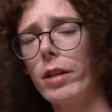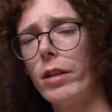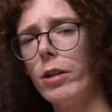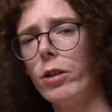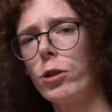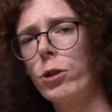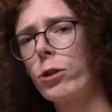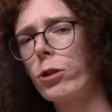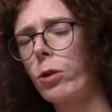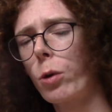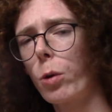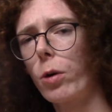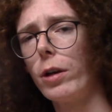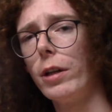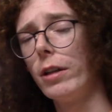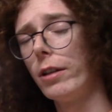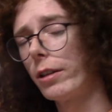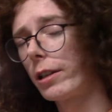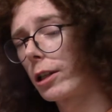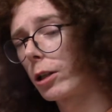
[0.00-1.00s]

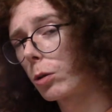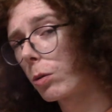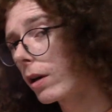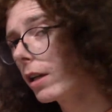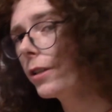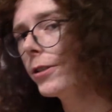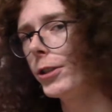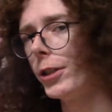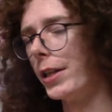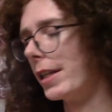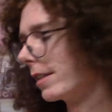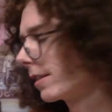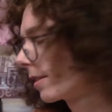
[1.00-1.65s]
distorted, crunchy